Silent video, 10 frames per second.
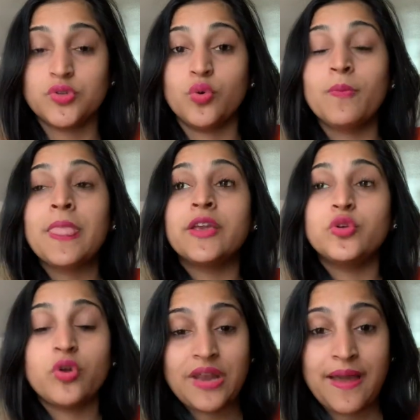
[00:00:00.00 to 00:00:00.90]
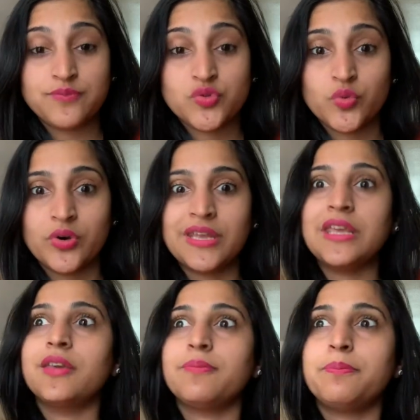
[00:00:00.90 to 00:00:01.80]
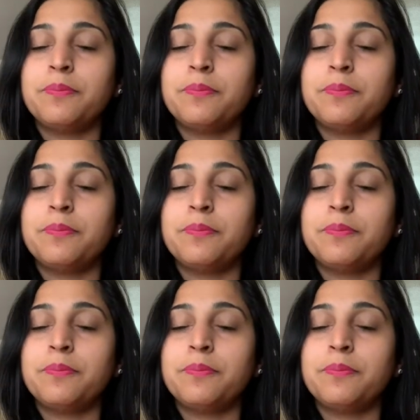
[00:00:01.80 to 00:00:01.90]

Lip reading: So you don't have to worry.